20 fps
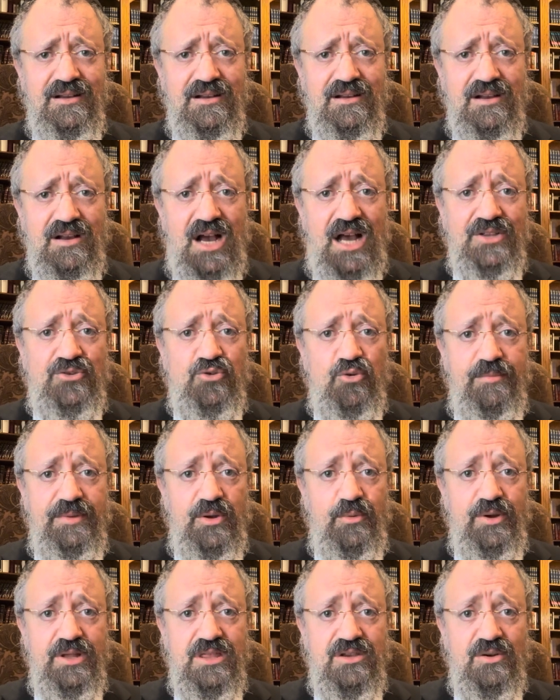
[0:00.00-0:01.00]
God will be
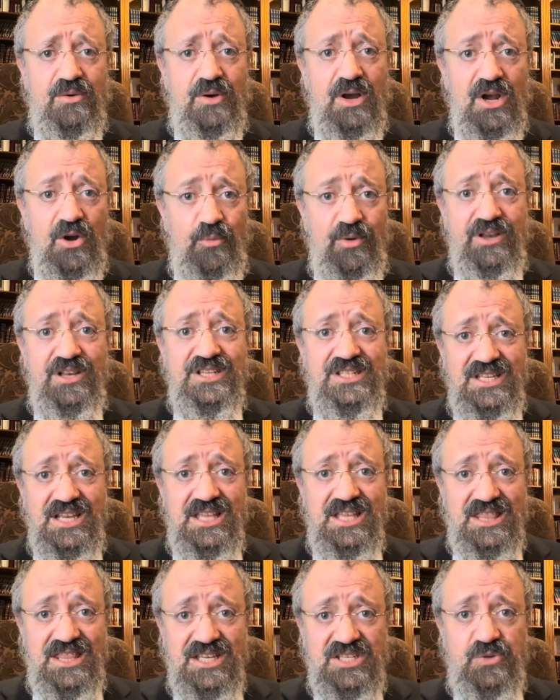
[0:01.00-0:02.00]
with you. We see
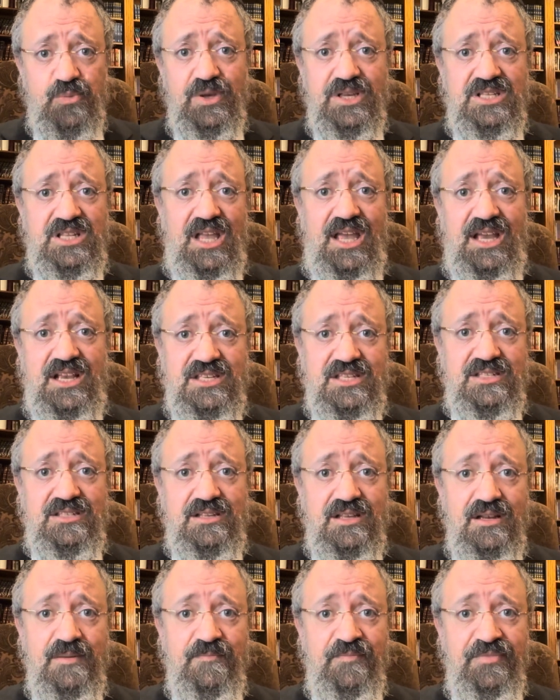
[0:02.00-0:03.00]
in this week's text,
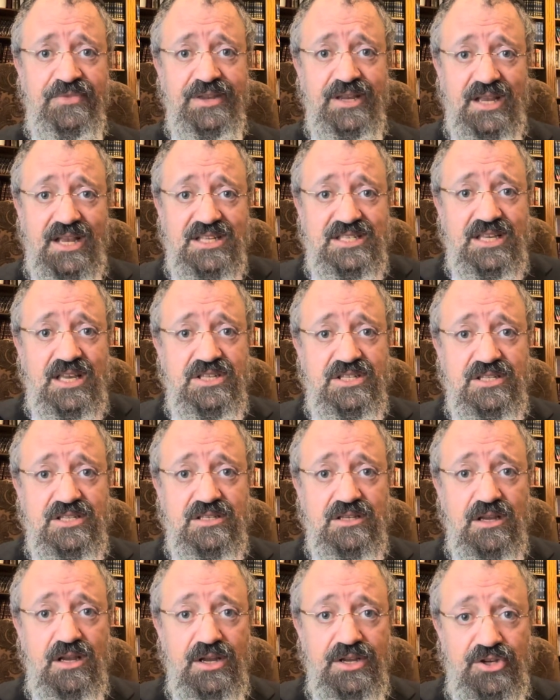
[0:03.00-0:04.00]
it says,
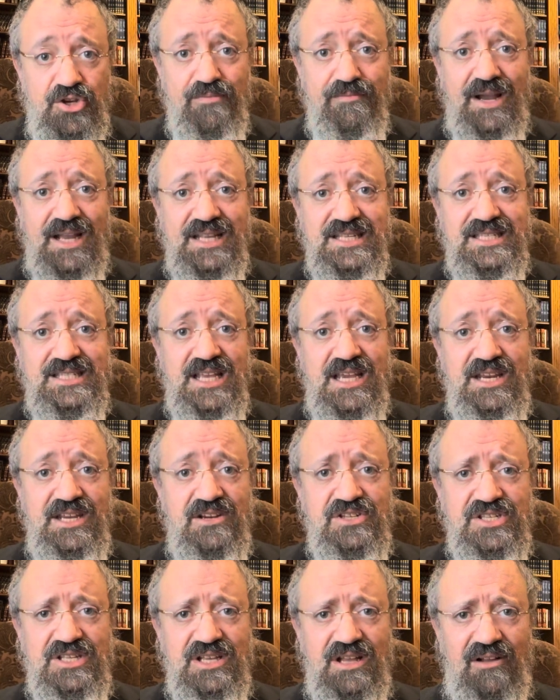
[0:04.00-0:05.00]
you might say to
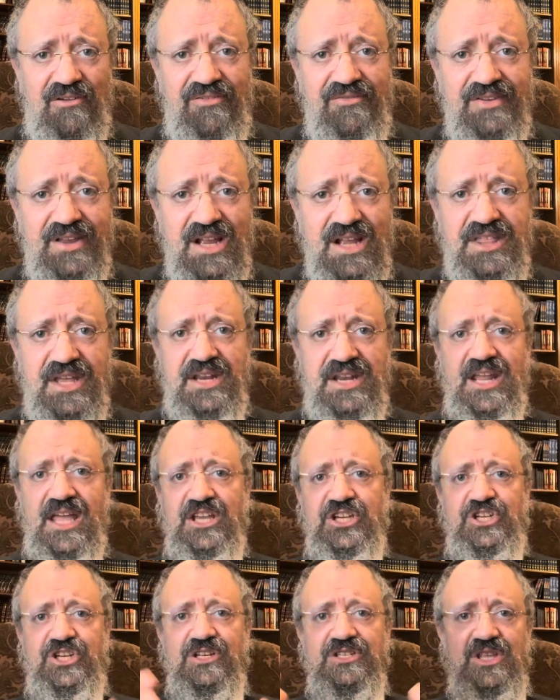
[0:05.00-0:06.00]
yourself, the
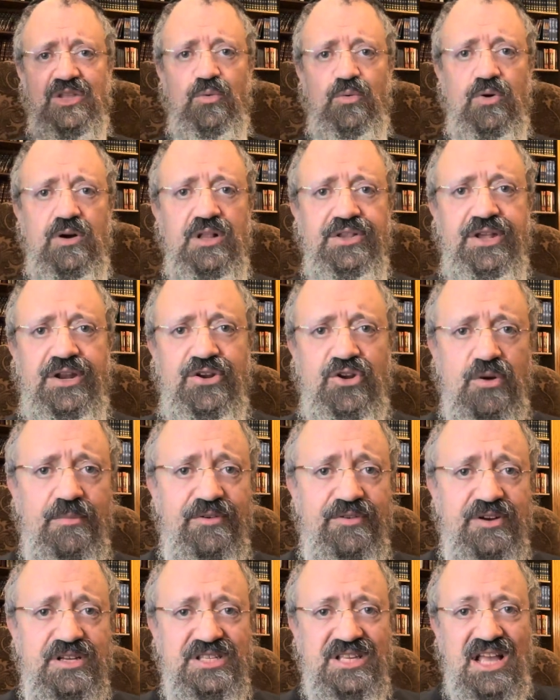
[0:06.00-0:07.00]
nations of the world are
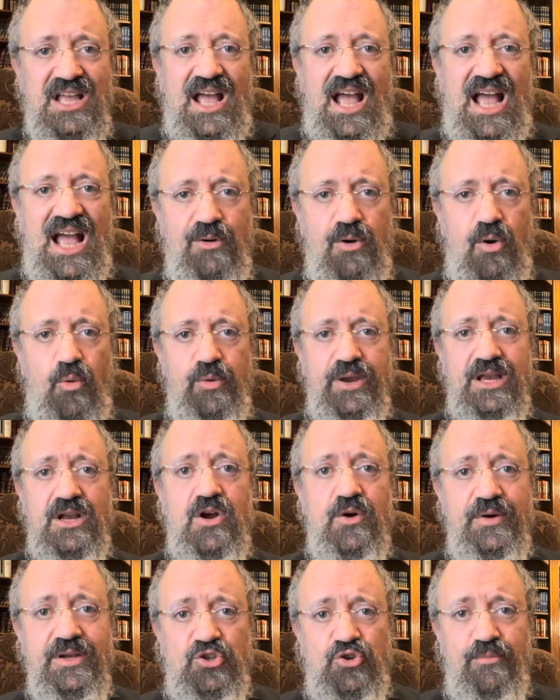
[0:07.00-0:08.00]
numerous. How are we
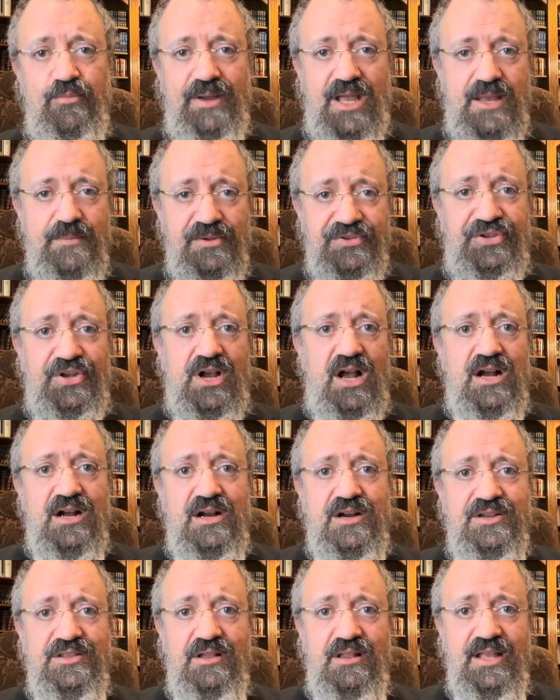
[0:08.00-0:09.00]
going to be able to
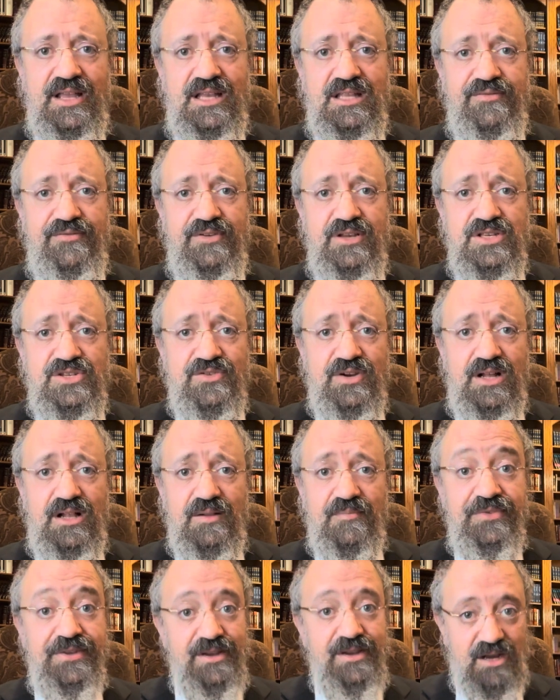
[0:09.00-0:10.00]
conquer the land of
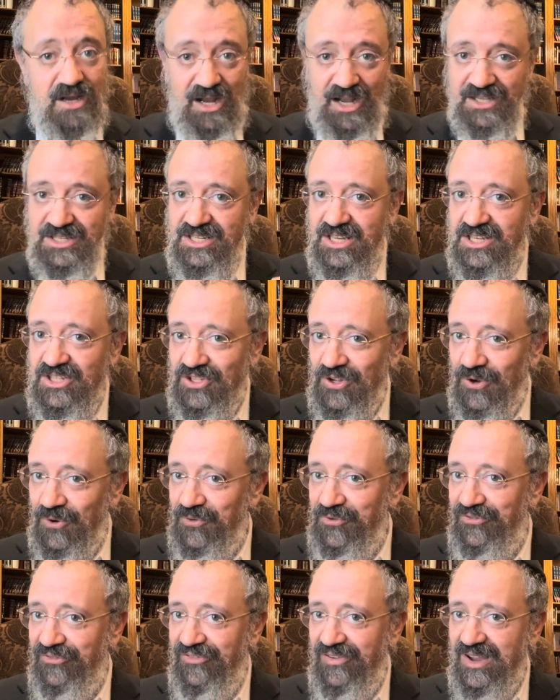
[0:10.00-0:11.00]
Israel? God says, don't
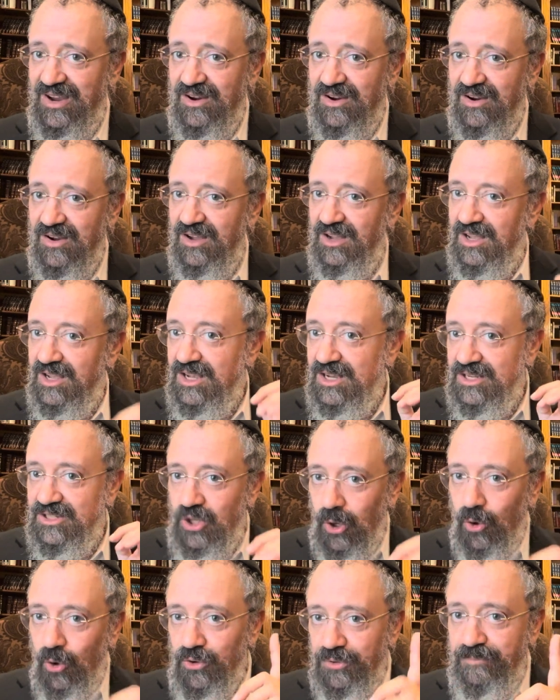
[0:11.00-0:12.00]
fear.
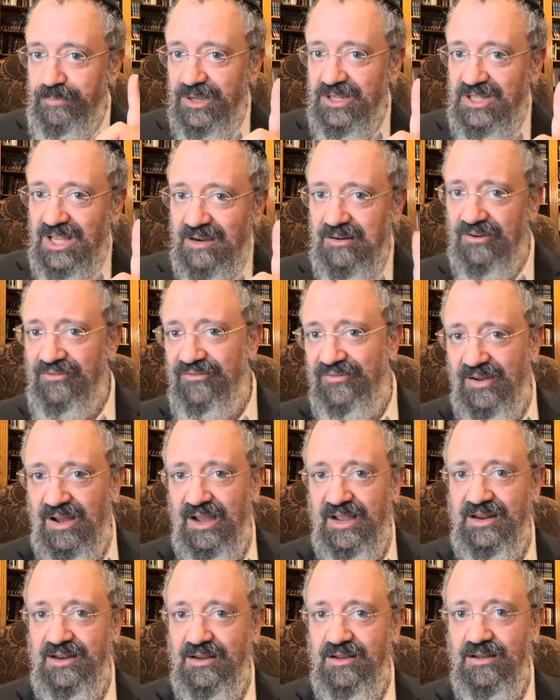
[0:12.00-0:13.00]
Don't be
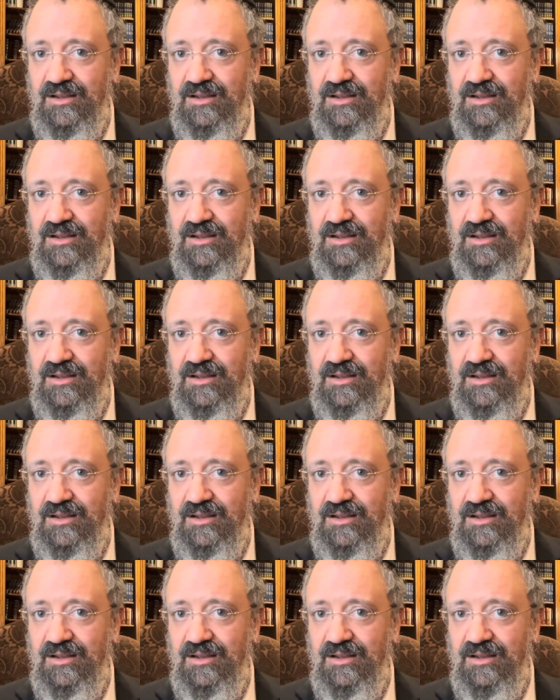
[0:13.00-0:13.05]
terrified.